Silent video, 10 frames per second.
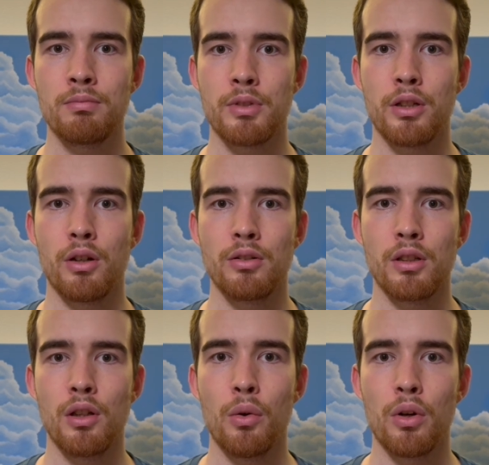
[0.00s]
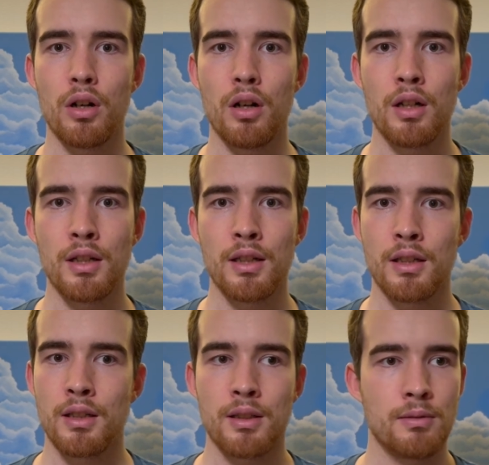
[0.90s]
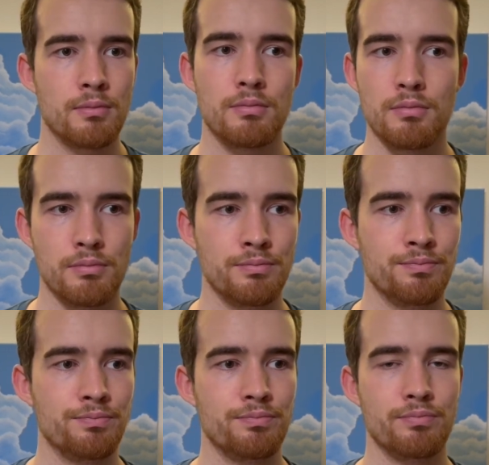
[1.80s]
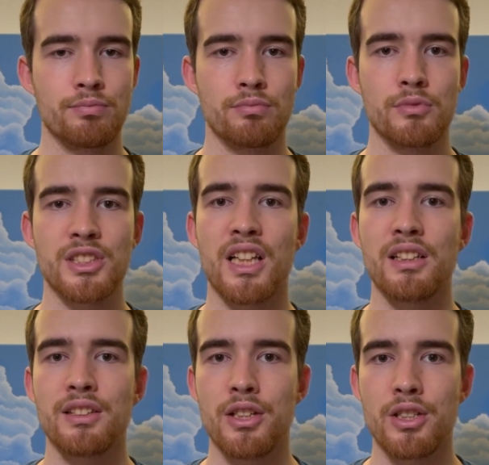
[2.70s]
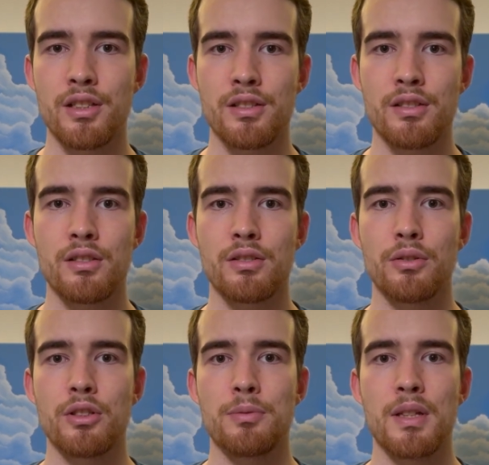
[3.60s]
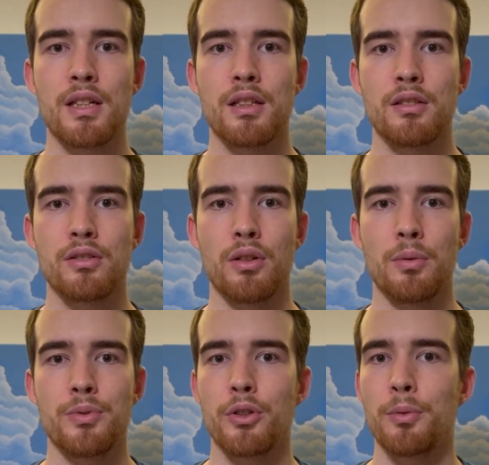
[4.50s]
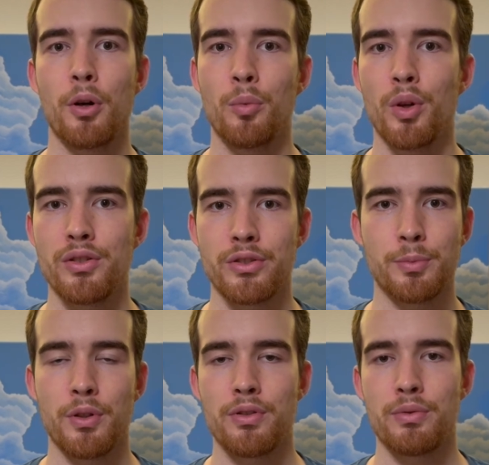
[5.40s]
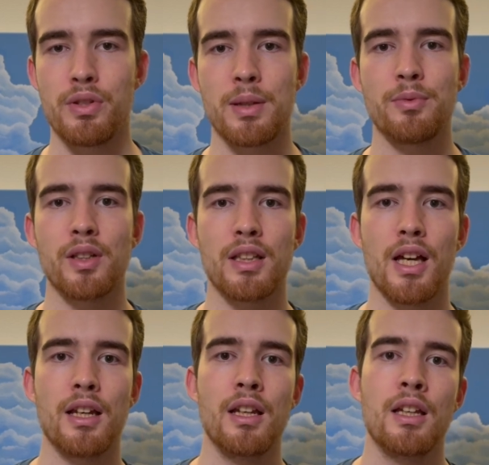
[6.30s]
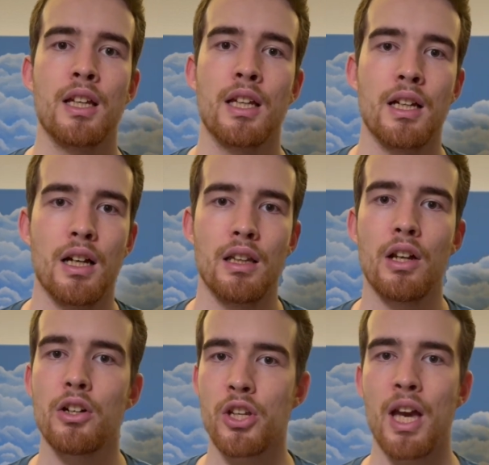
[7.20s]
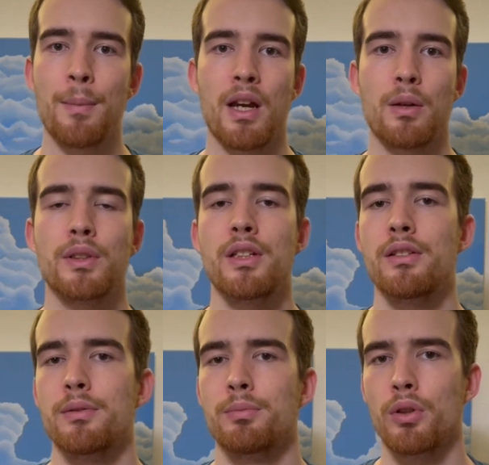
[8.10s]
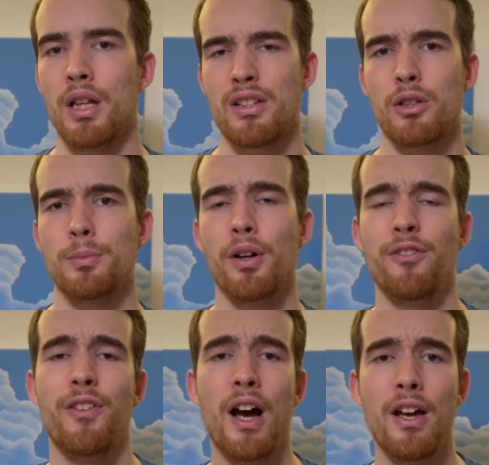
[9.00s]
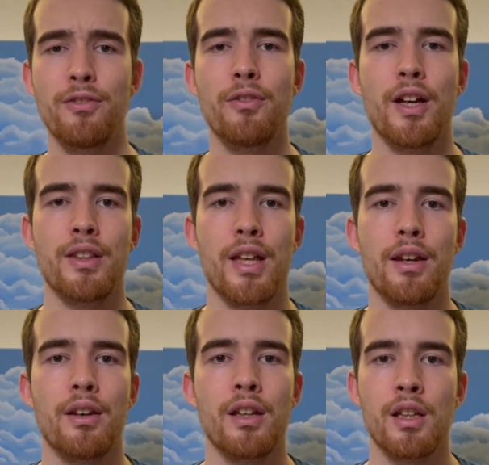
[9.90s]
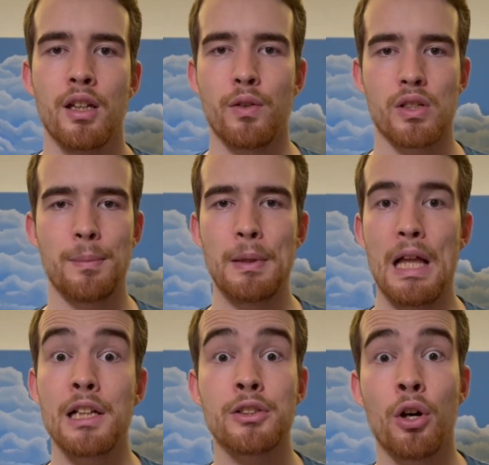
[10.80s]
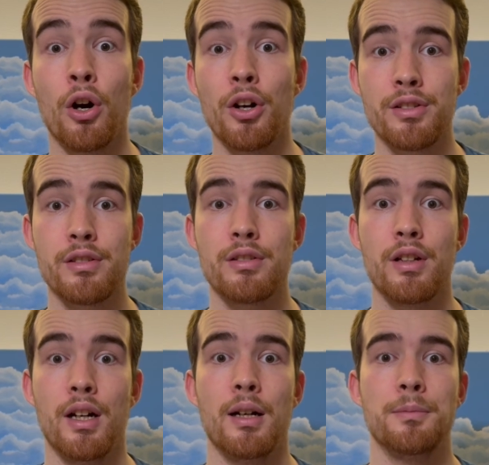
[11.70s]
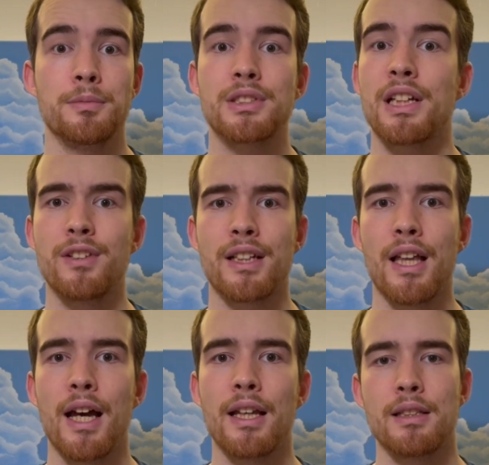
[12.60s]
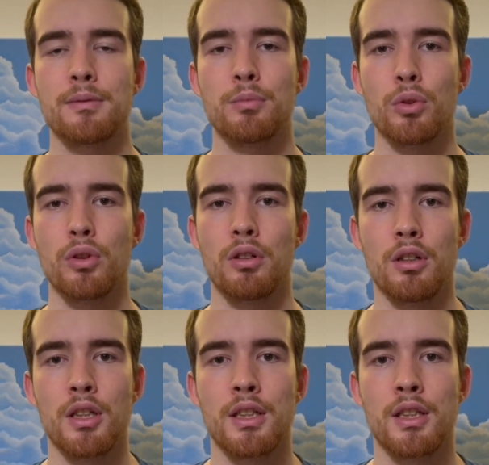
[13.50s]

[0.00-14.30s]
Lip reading: in the lower single digits, so to speak. So 0.1, 0.3, something like that. Large cap equities, more like 0.5. And then, for example, altcoins, stuff like that is more